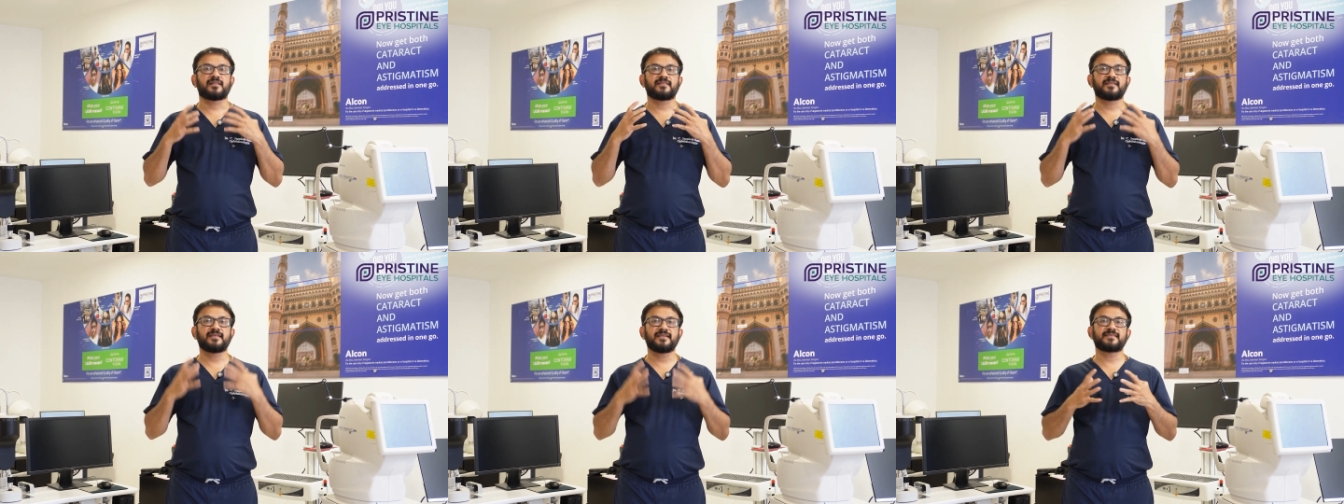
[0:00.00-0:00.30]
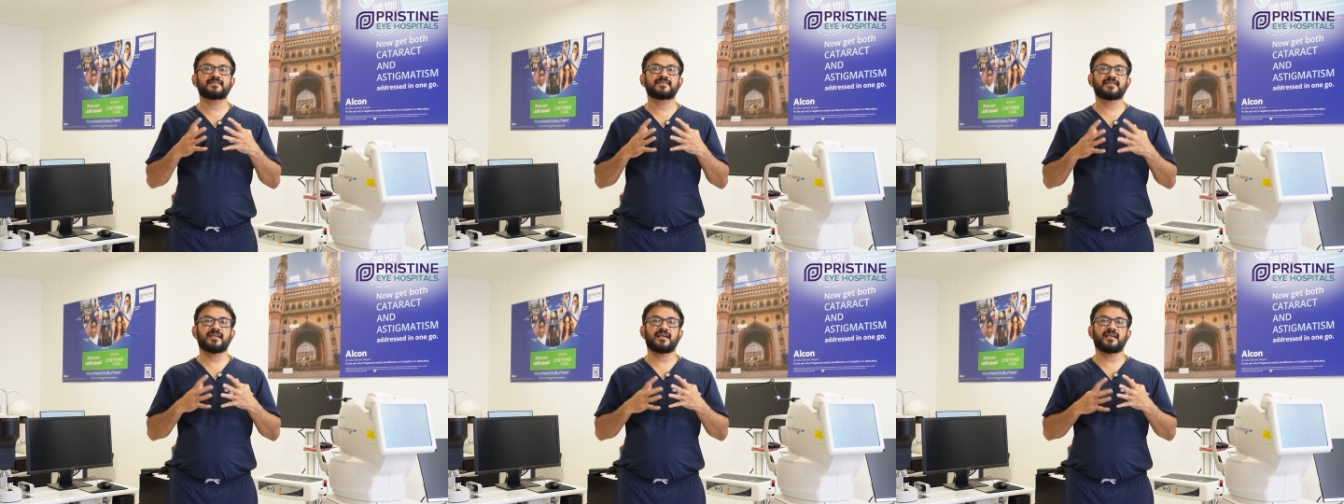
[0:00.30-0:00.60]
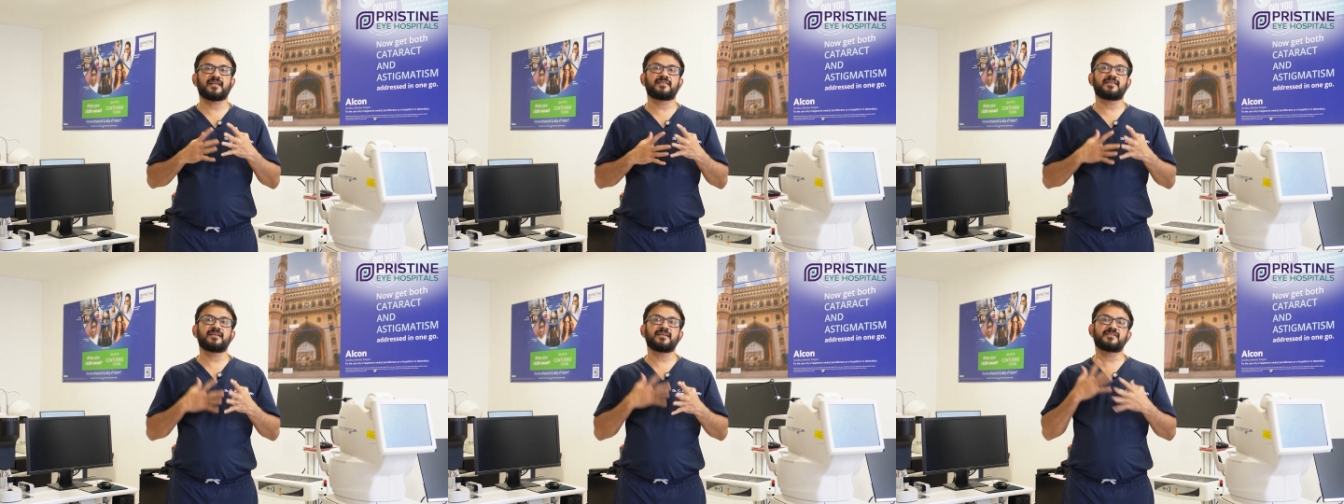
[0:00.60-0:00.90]

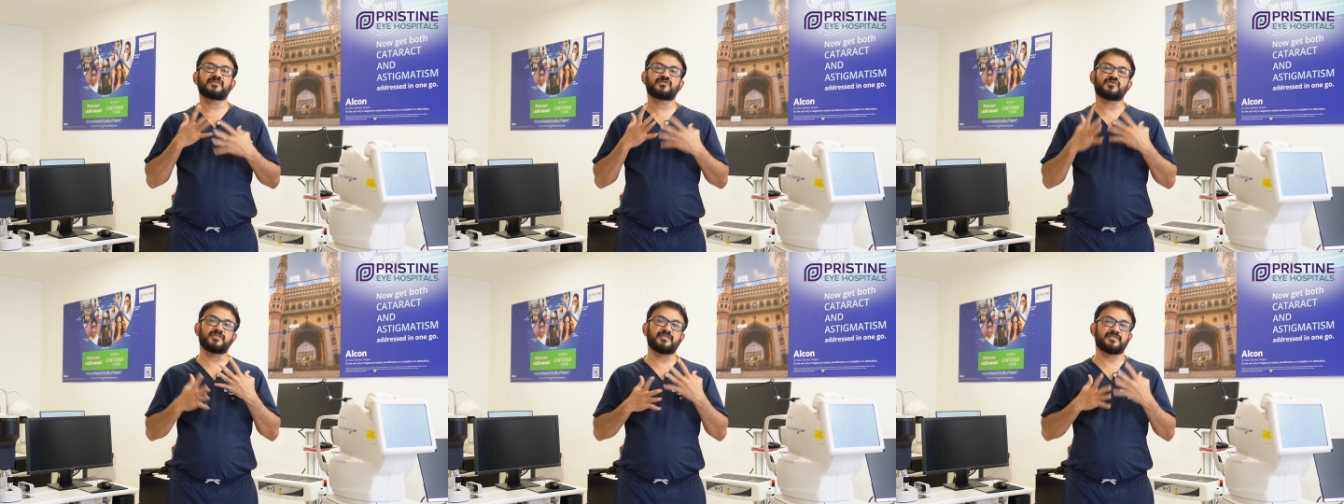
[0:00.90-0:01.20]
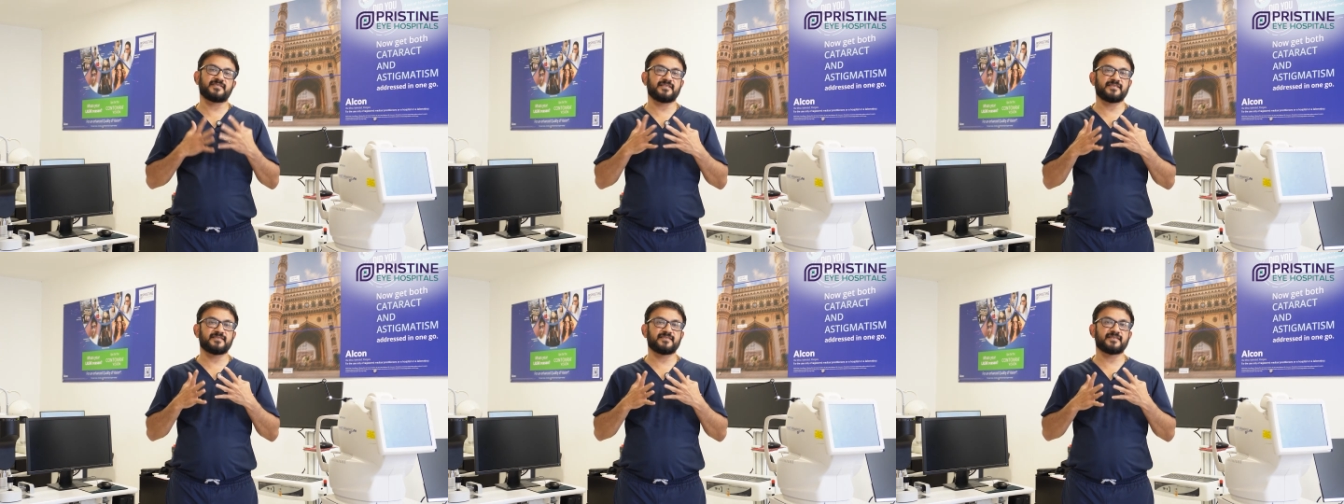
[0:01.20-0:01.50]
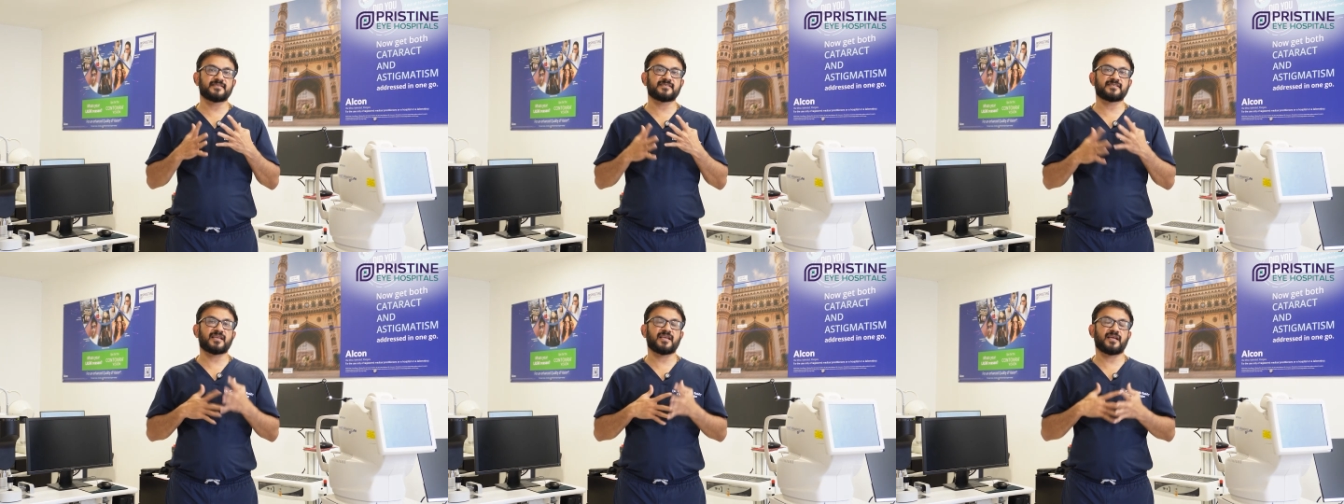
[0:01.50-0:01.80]
These
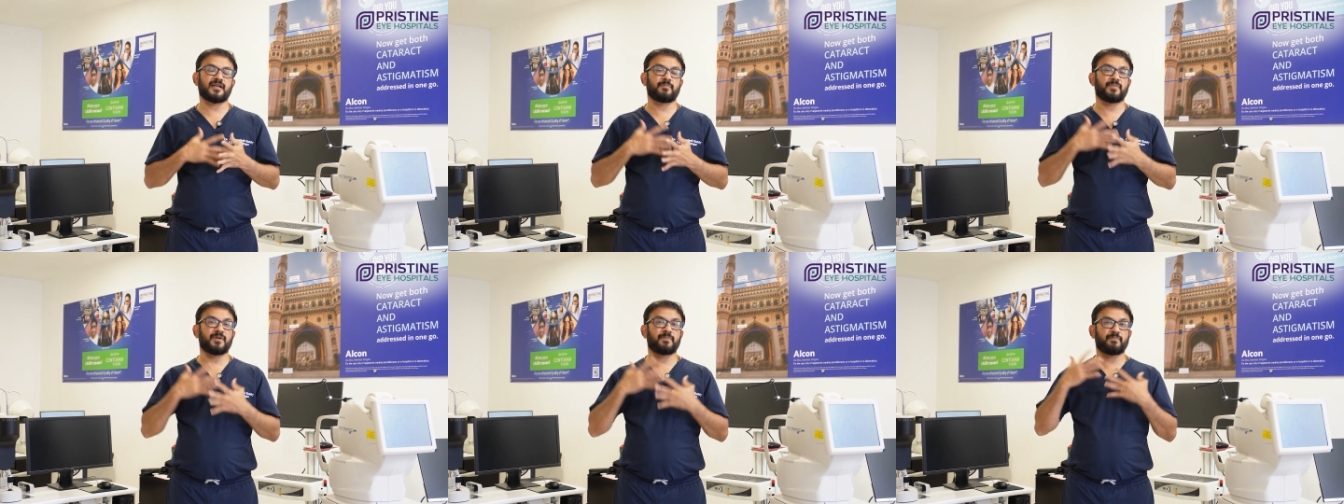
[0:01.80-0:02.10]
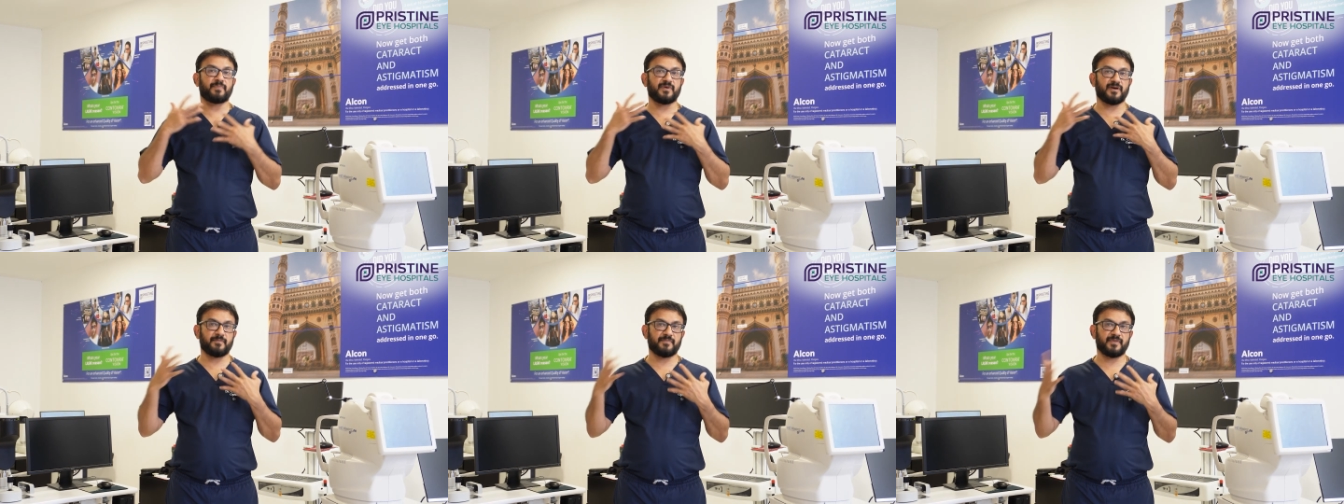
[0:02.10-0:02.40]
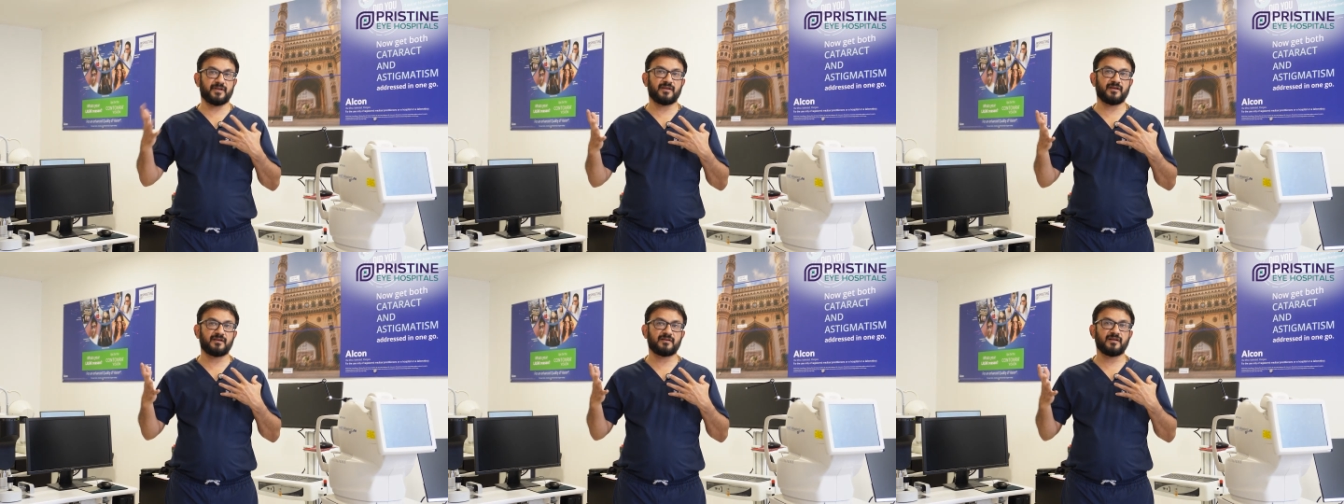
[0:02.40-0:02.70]
diseases can be
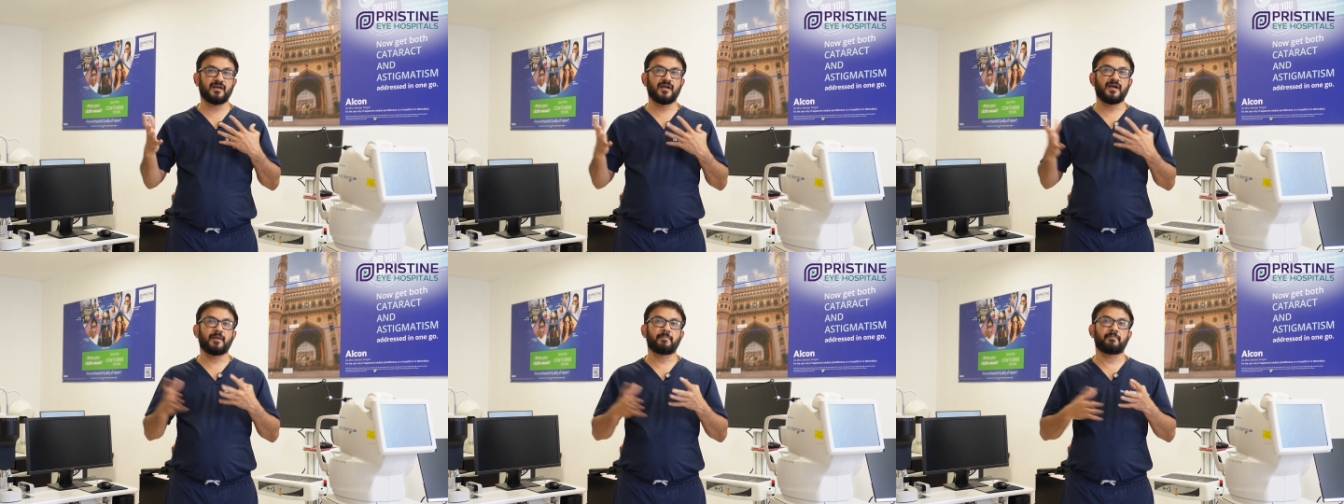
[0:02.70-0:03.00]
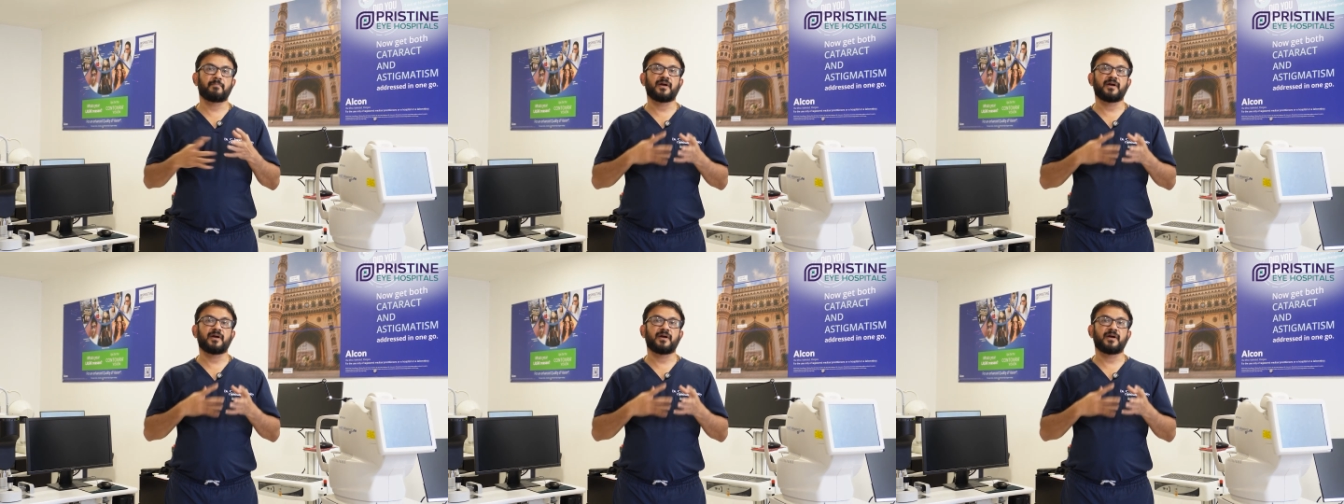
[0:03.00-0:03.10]
permanent,